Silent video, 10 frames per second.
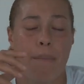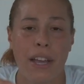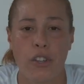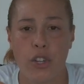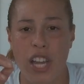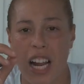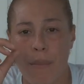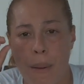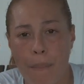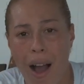And make sure you check
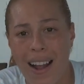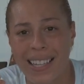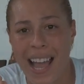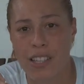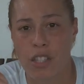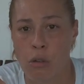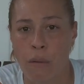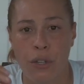out my podcast too.